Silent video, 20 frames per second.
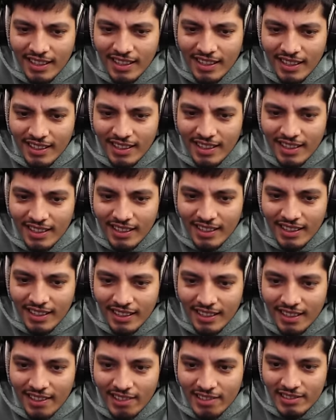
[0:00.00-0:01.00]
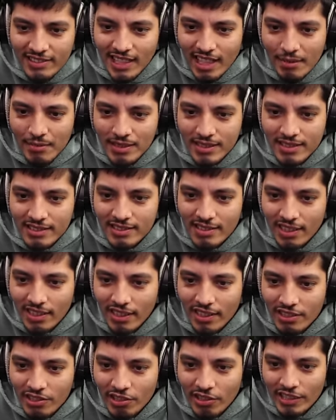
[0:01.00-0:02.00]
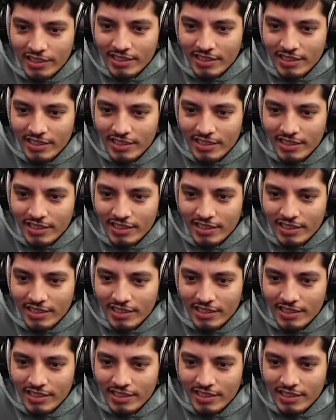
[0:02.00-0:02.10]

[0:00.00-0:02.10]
fish. Oh, Thomas is a little too